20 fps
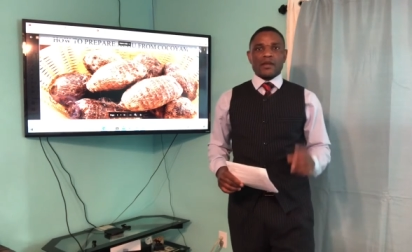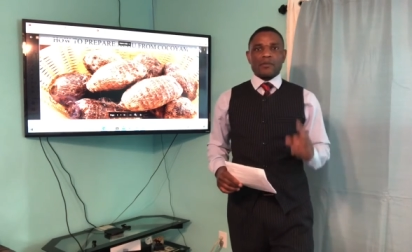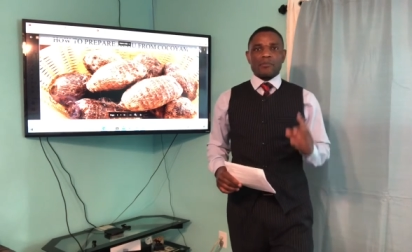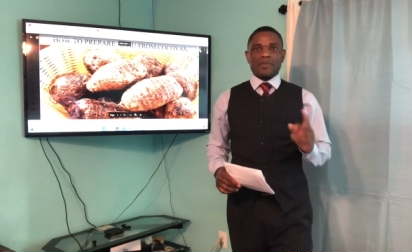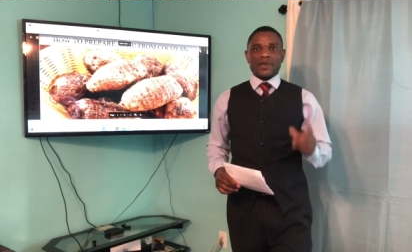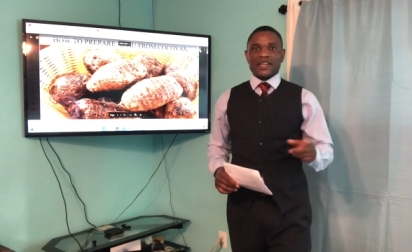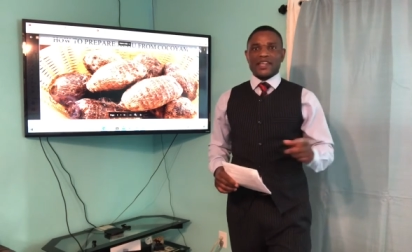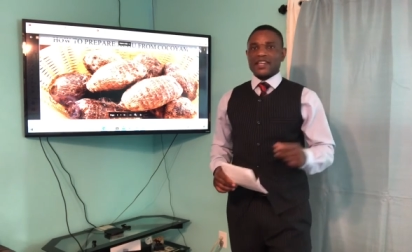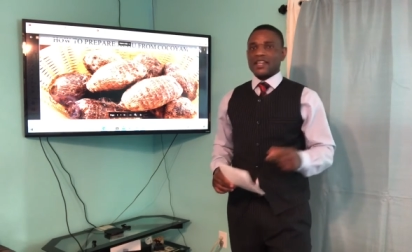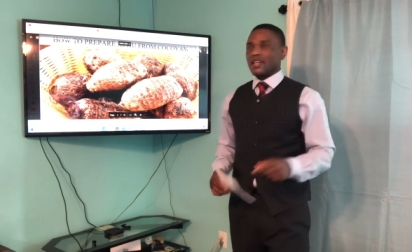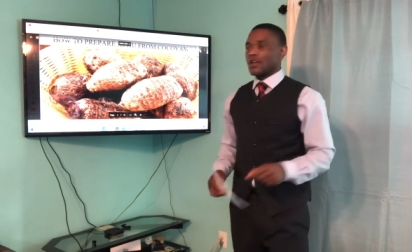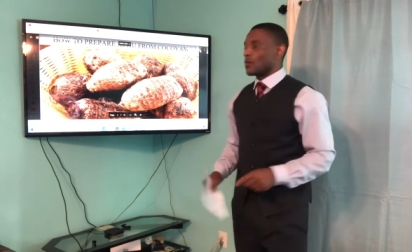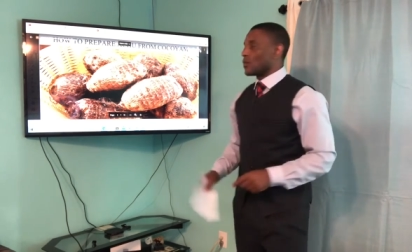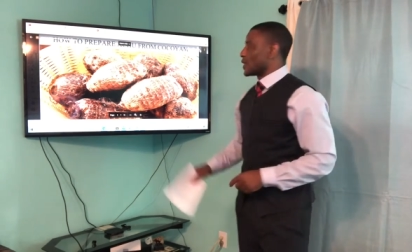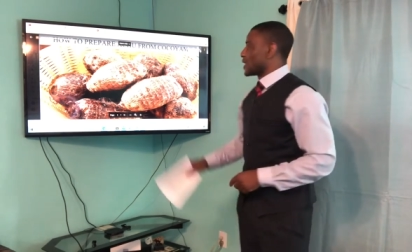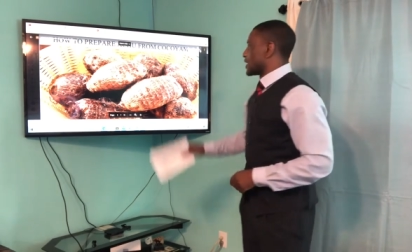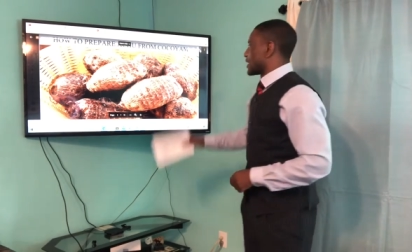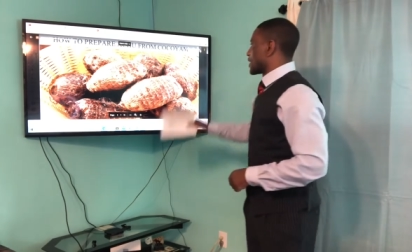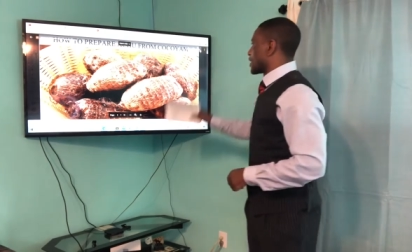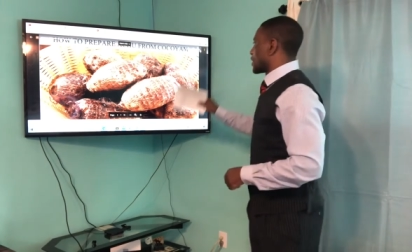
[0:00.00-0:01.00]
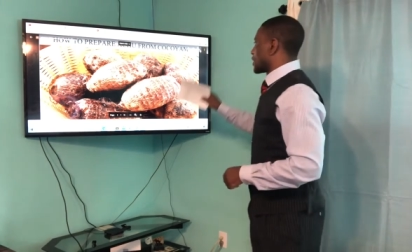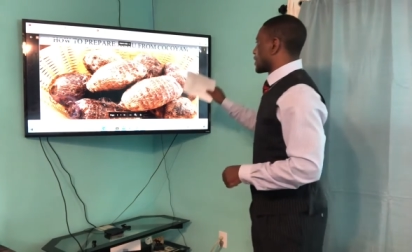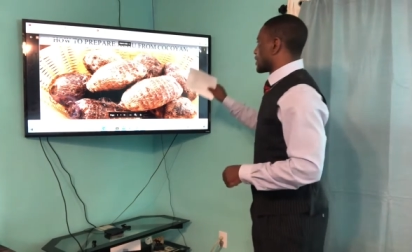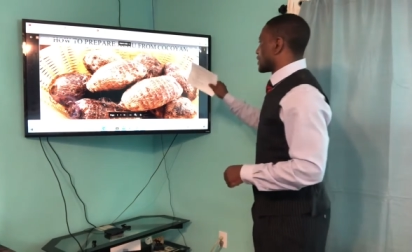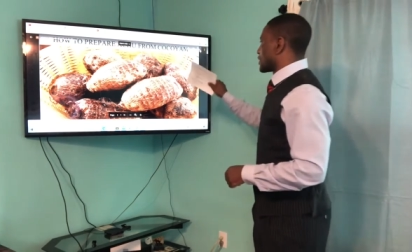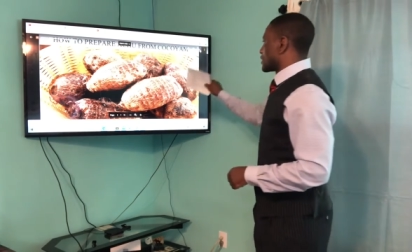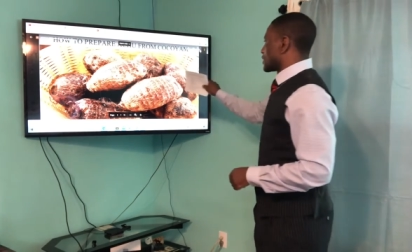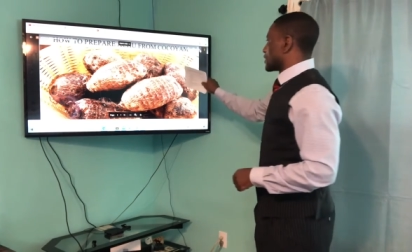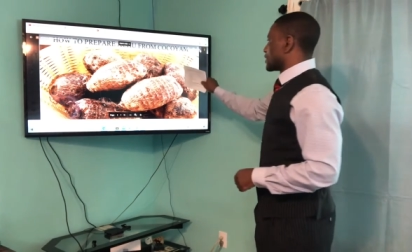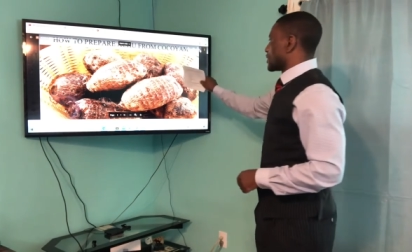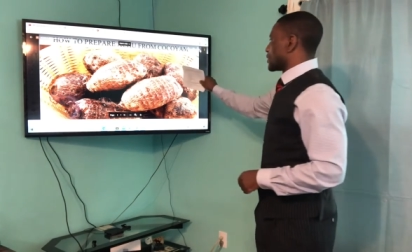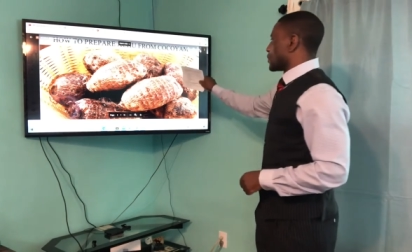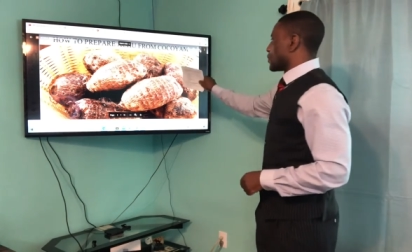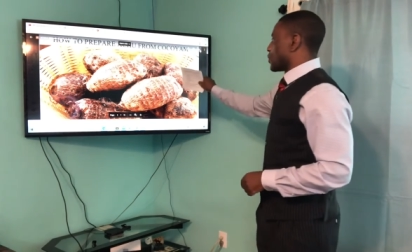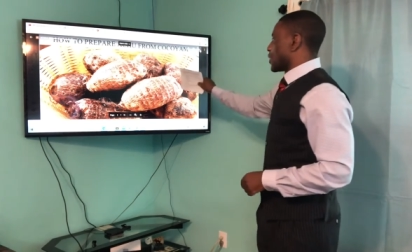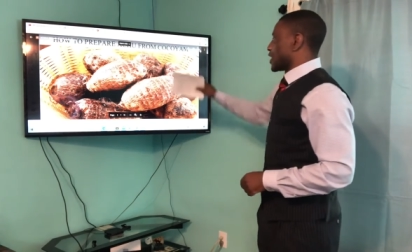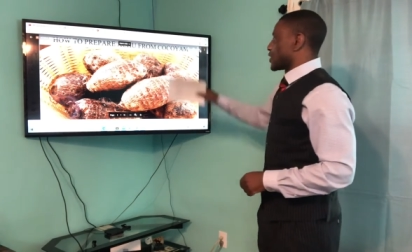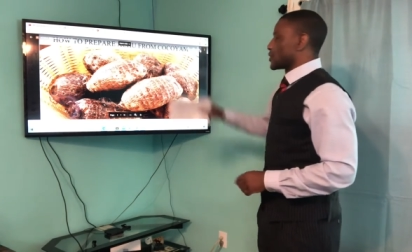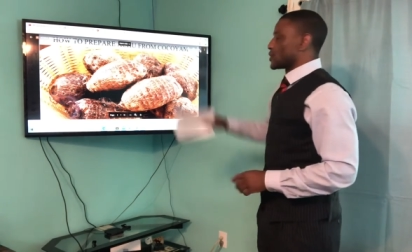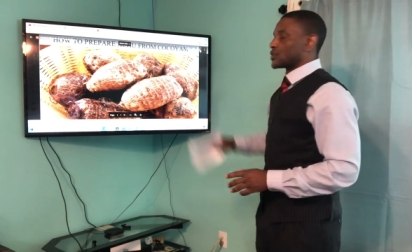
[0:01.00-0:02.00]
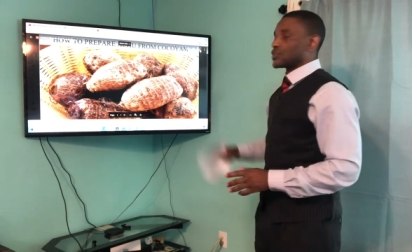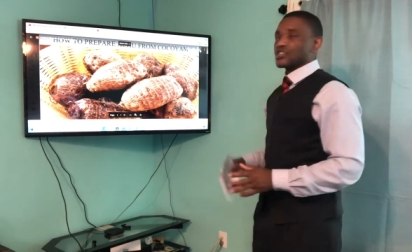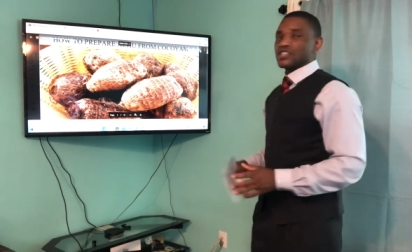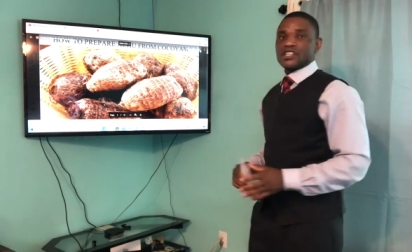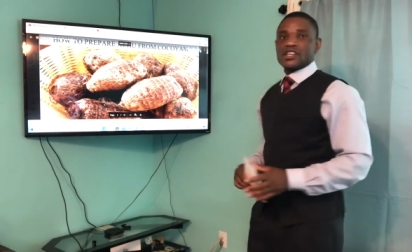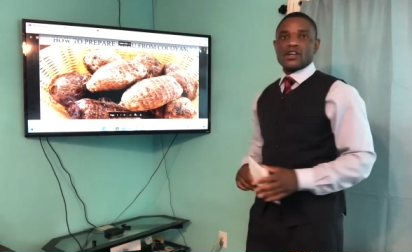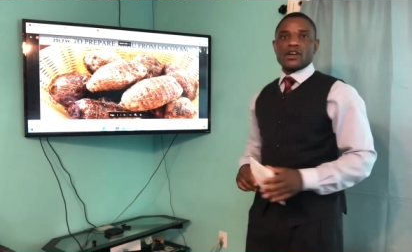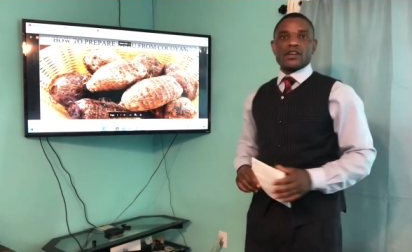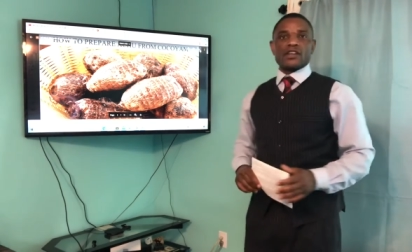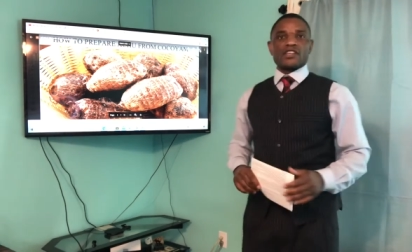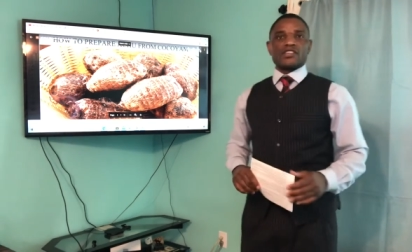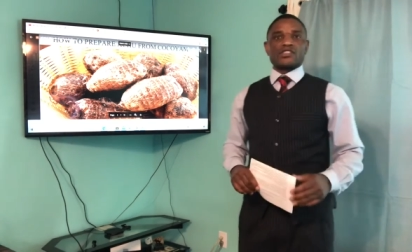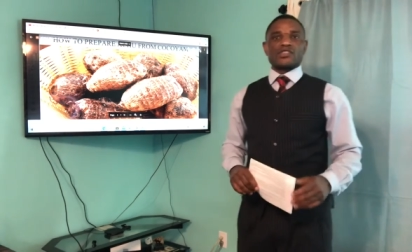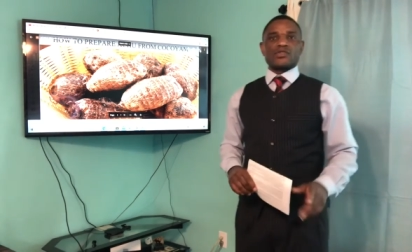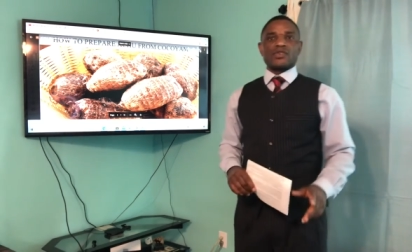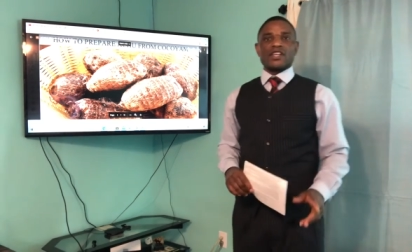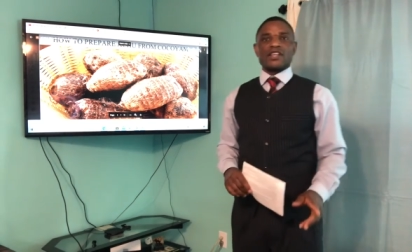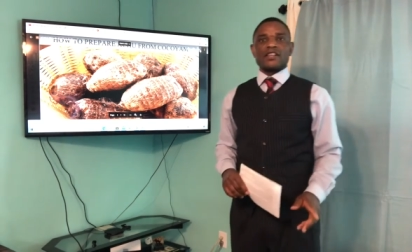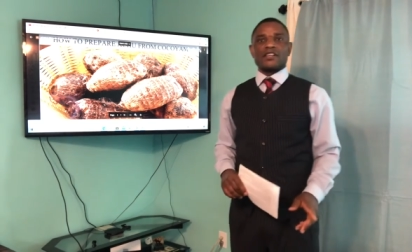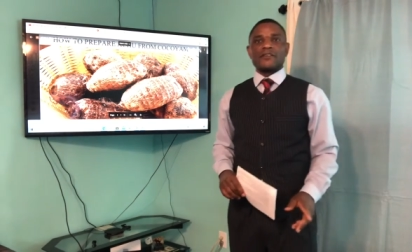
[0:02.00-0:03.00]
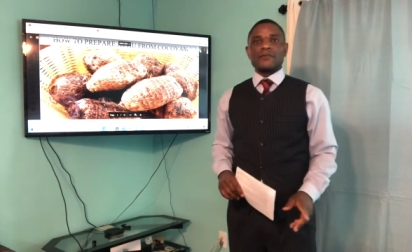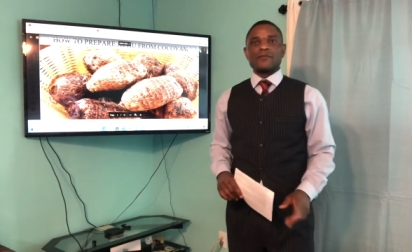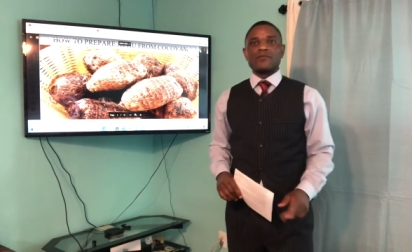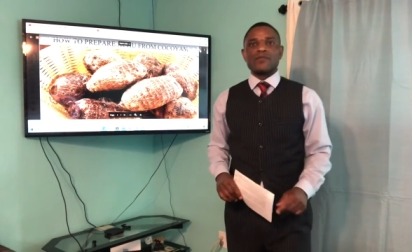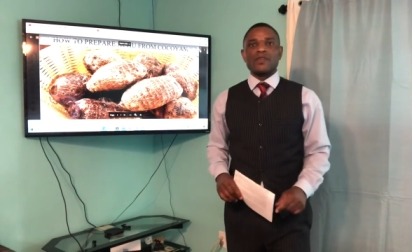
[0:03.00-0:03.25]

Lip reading: Beginning with what you see on the screen.